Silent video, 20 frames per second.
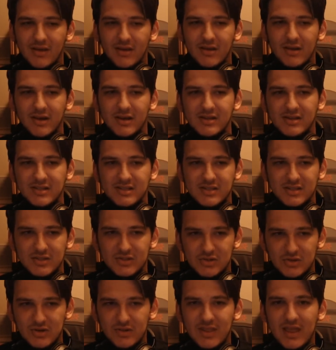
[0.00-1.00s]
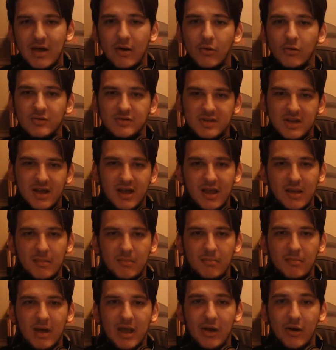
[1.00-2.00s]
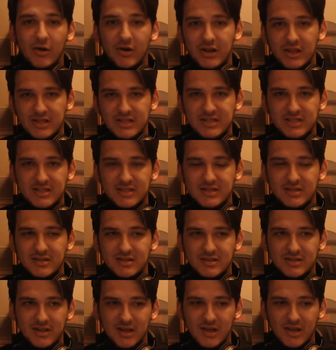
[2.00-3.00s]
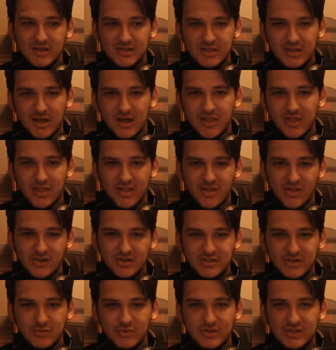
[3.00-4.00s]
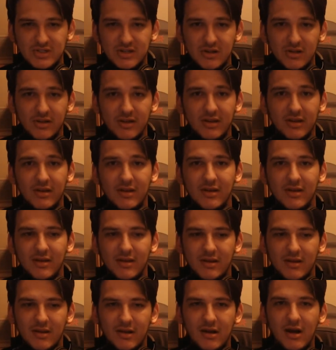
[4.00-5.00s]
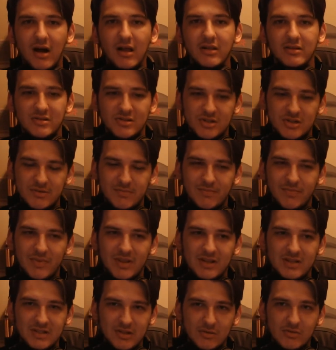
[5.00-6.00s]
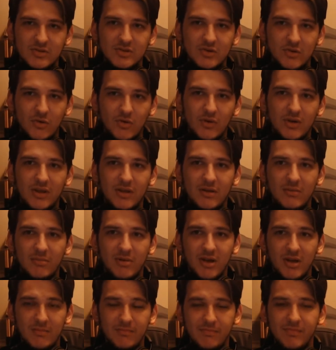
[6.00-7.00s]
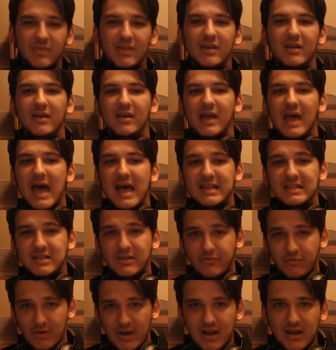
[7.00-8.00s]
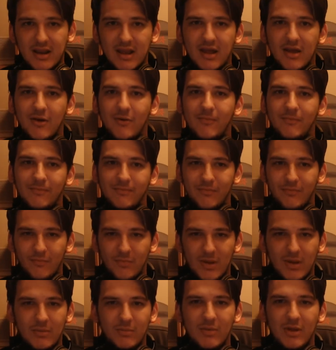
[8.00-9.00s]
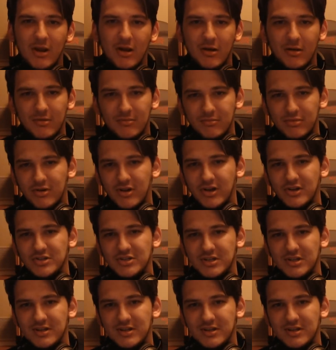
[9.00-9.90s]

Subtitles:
Because during that whole time, my artist, Sloth, he was still in college, still in school, but as of right now, when we are in production,